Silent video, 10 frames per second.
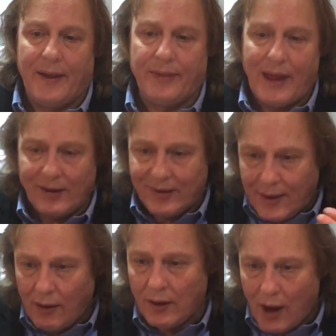there's
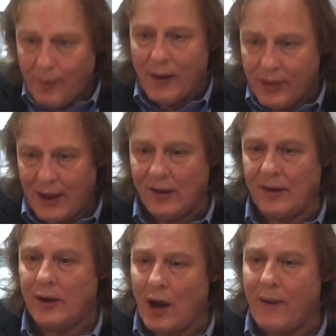still a couple of things
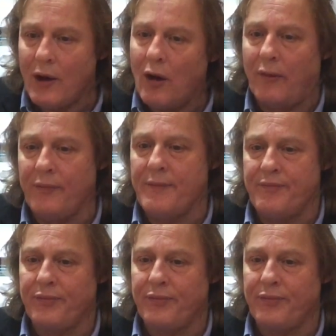that are going on,